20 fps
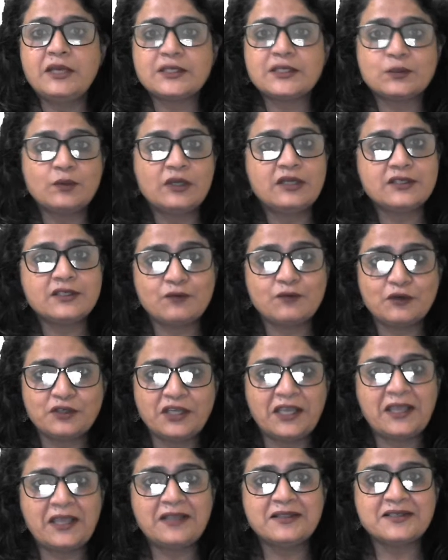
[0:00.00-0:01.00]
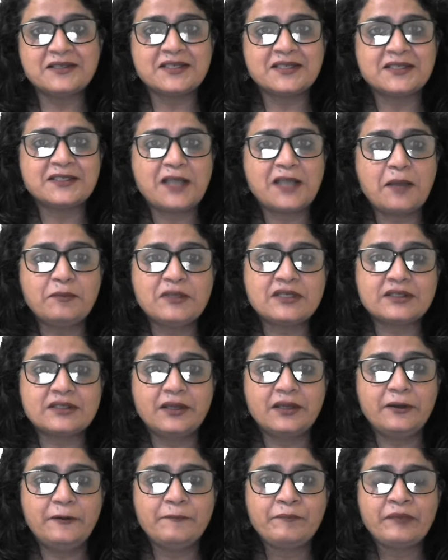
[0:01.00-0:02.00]
as well as for taking this exam this
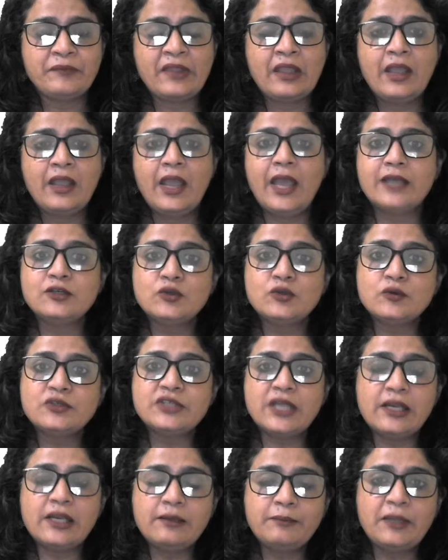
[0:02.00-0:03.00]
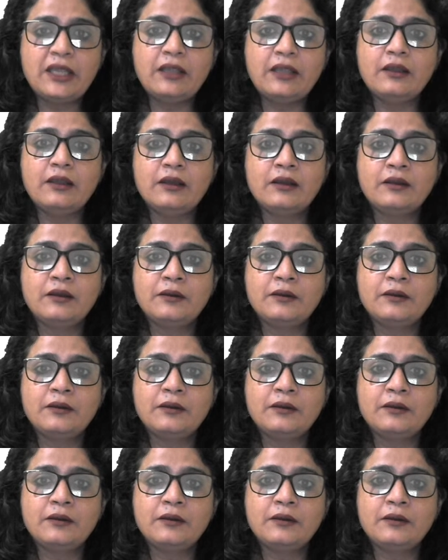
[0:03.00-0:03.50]
year. And do tell me